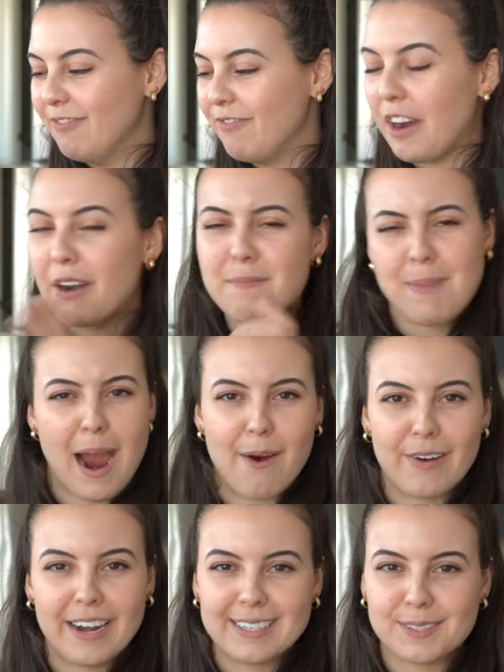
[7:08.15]
very
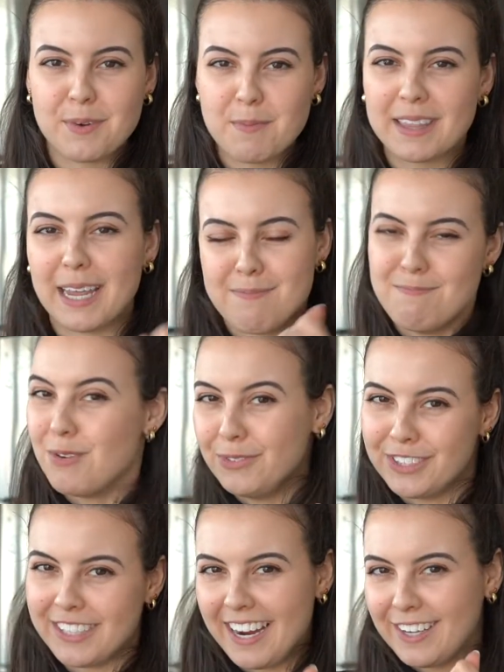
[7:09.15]
empowering as a woman, like Moon
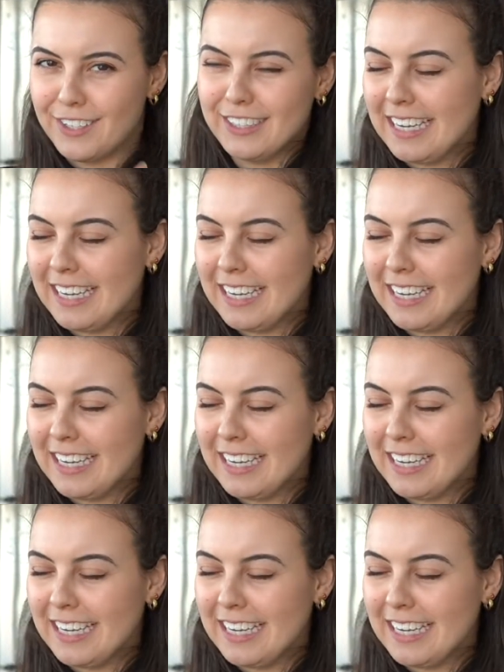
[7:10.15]
Cycle.